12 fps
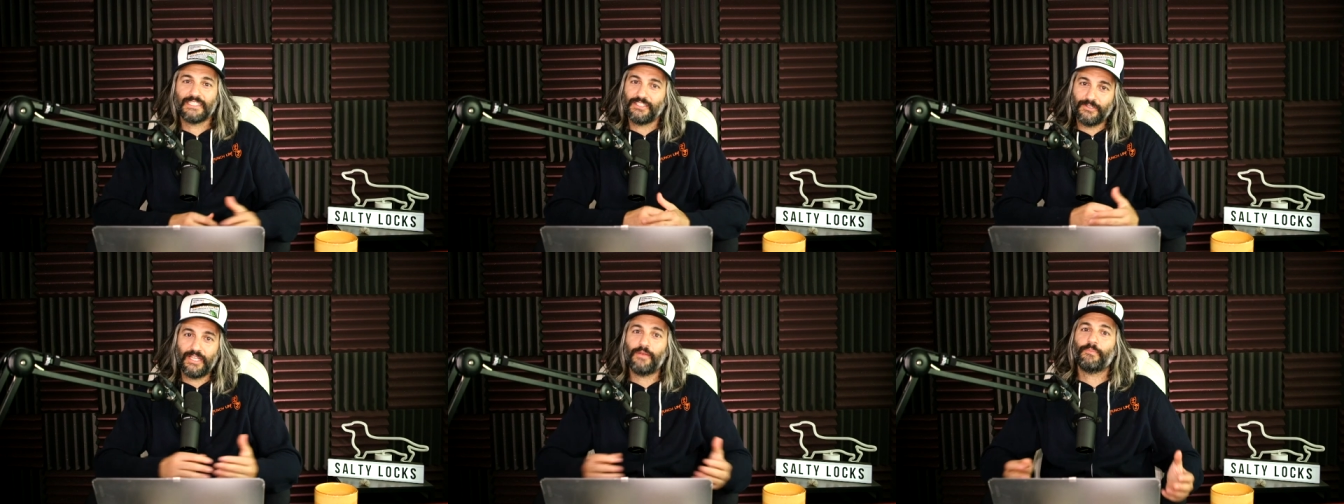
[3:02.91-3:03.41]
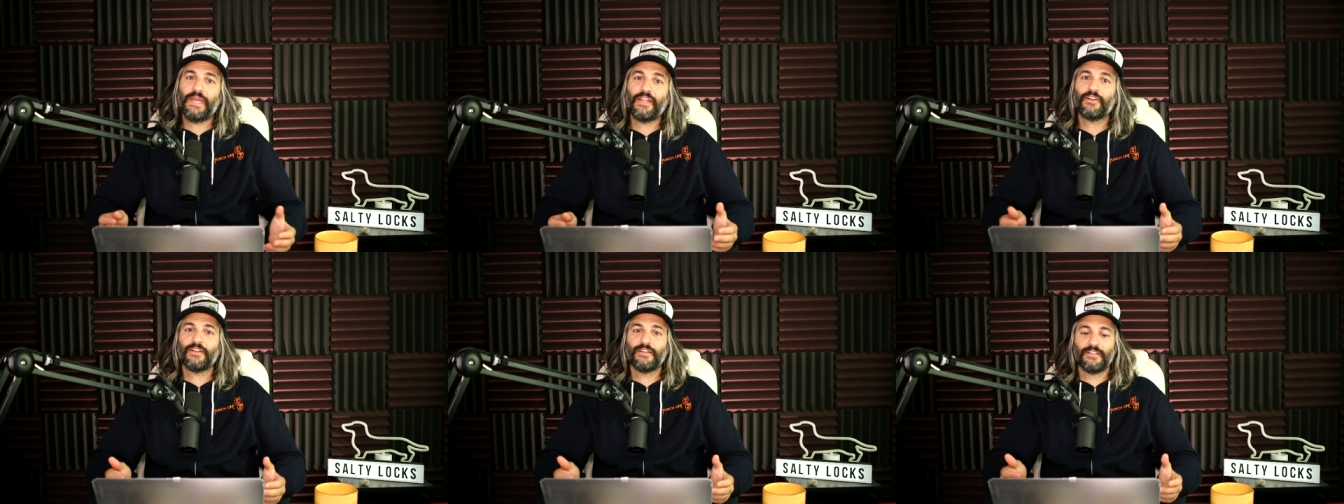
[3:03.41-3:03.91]
You get
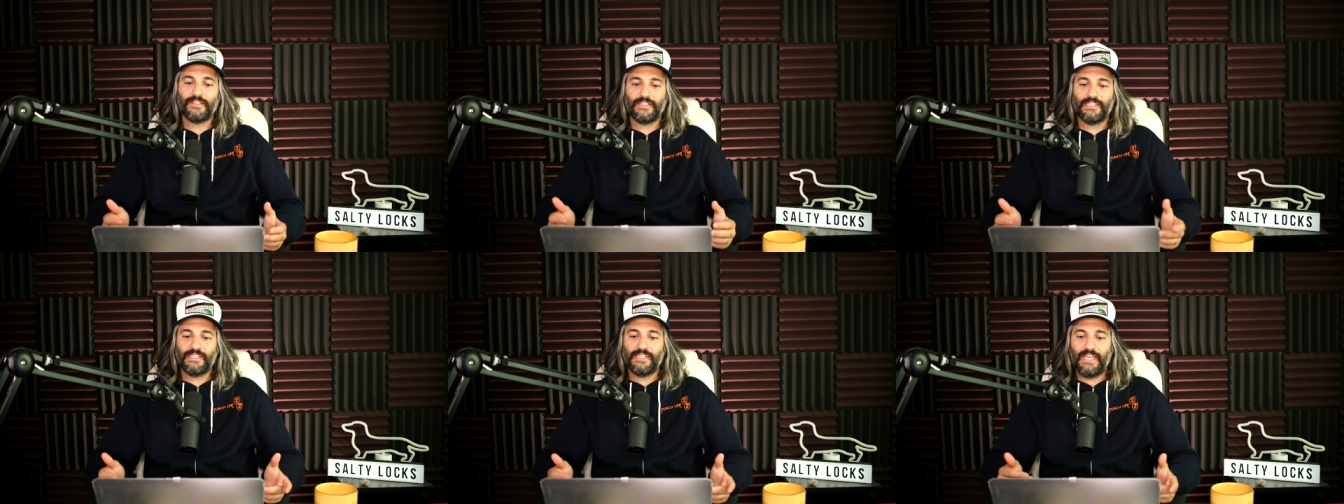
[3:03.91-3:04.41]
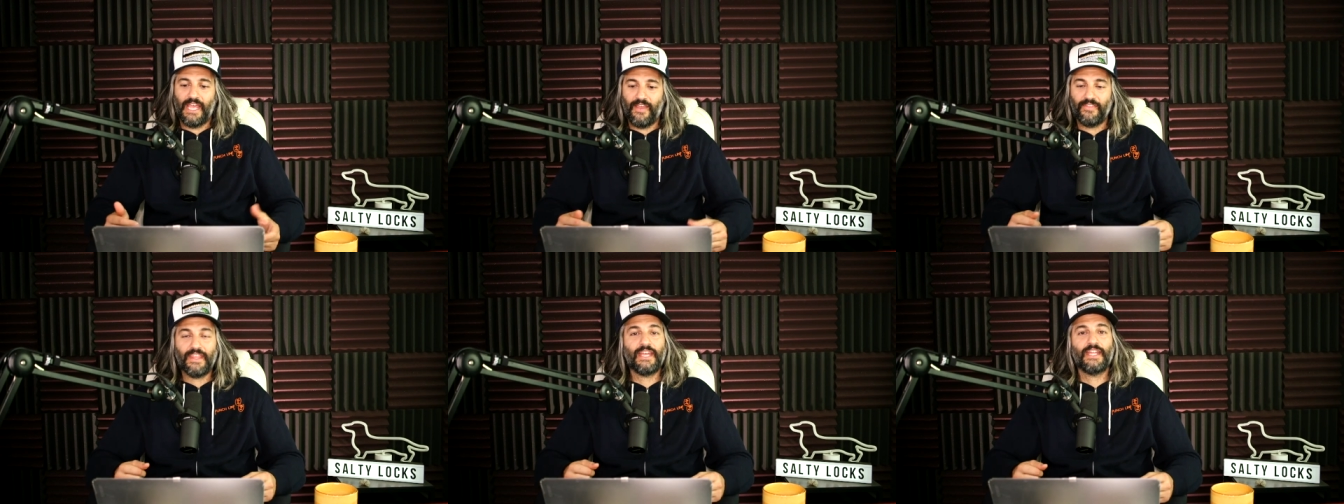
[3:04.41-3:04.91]
better.
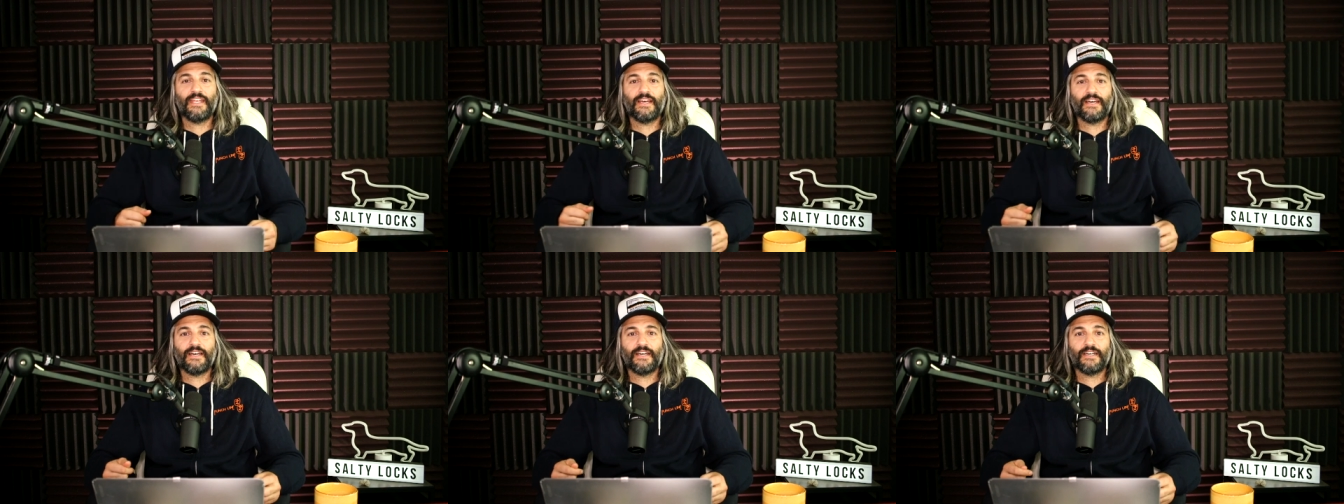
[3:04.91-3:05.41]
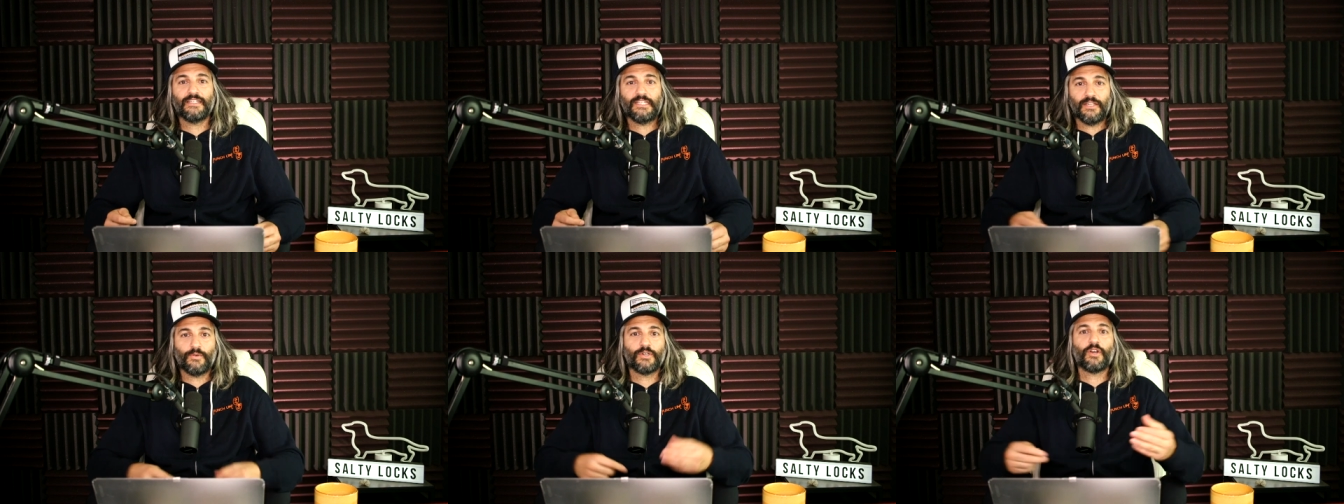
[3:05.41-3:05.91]
And then,
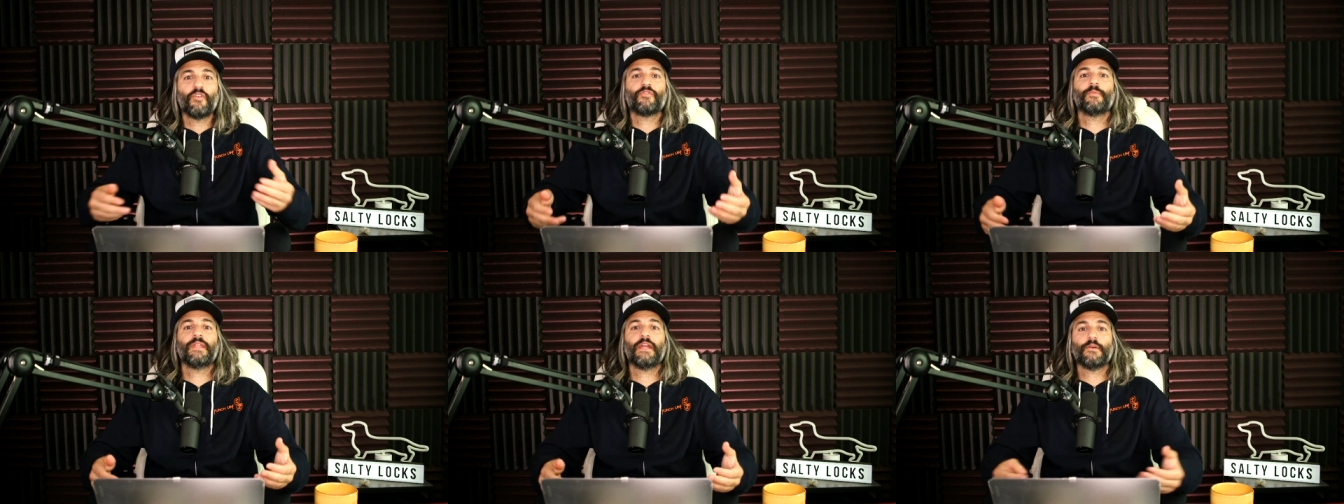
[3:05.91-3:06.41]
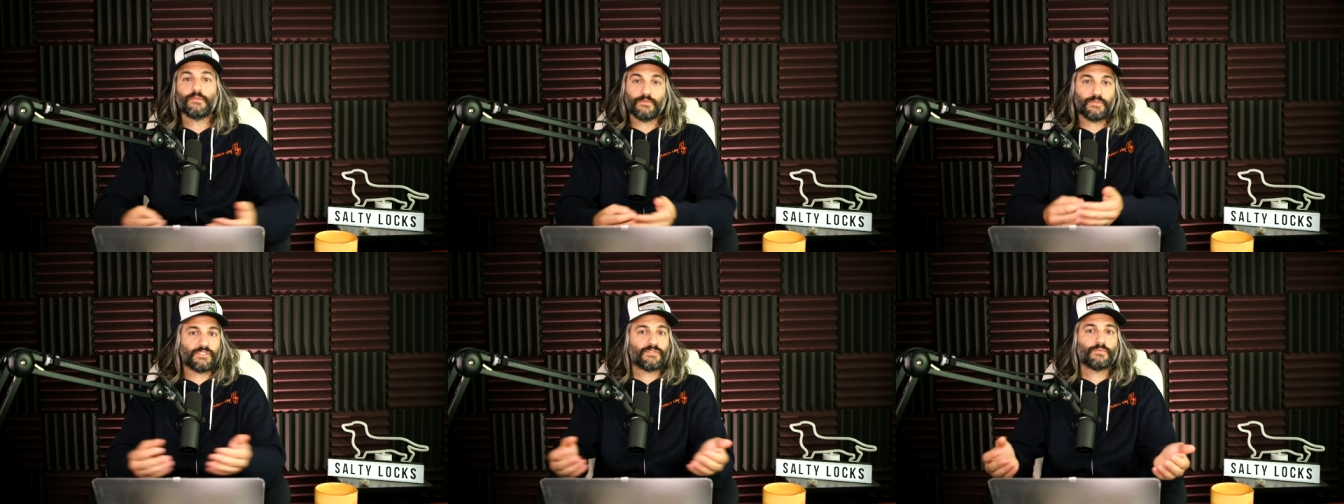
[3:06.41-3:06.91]
we'll go from there. Or
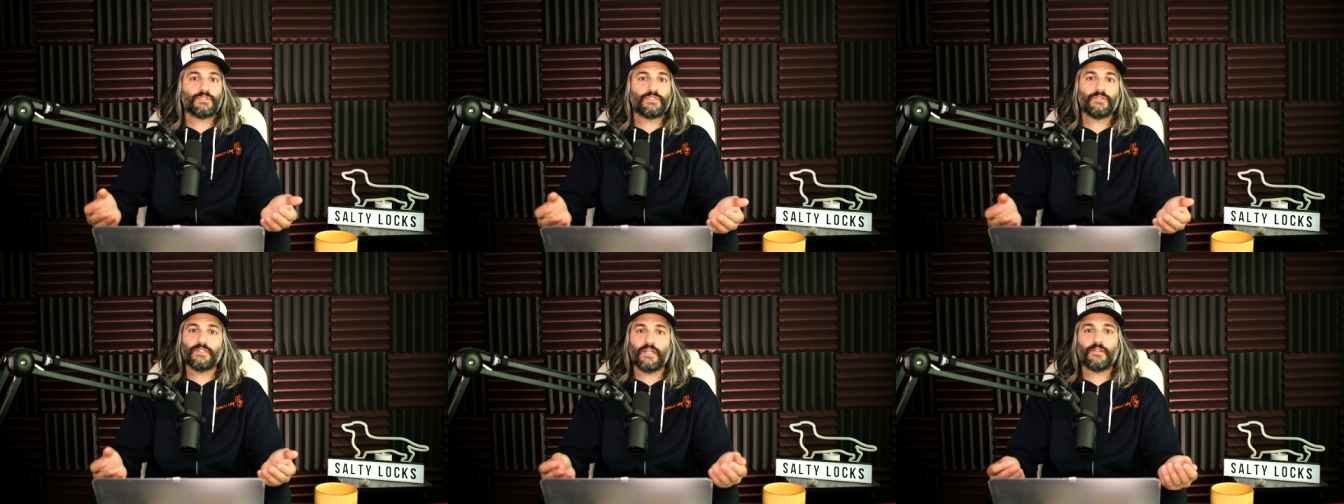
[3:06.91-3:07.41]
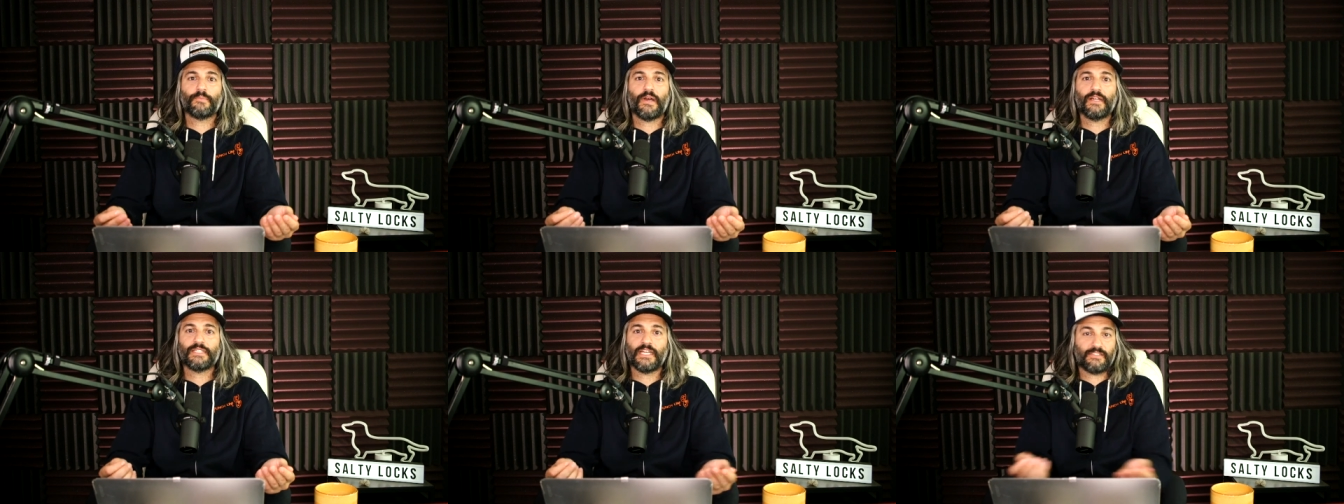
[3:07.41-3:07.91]
we'll do another
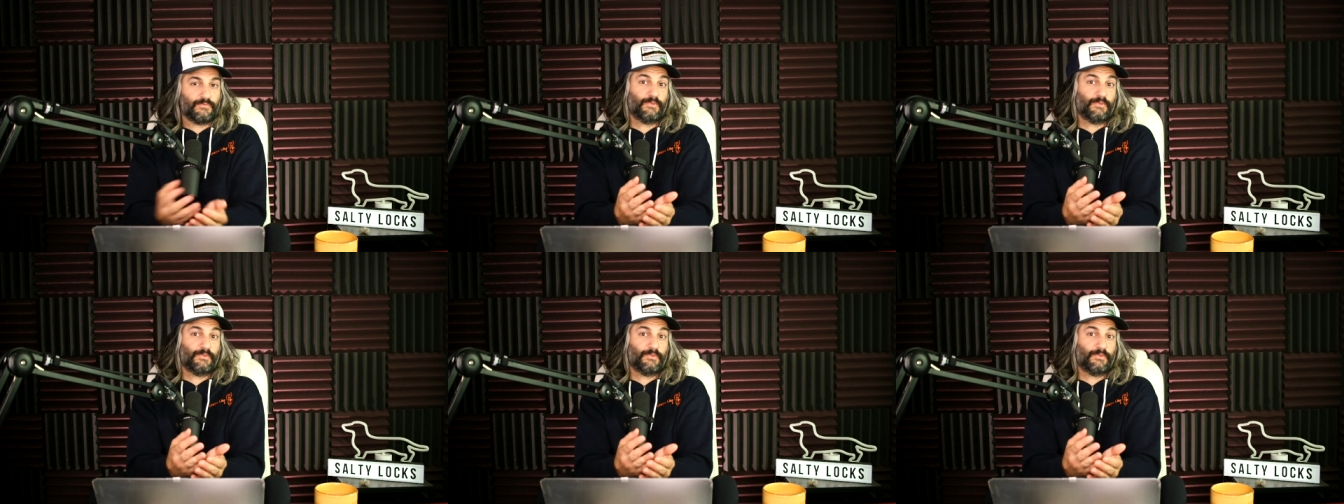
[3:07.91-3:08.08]
podcast.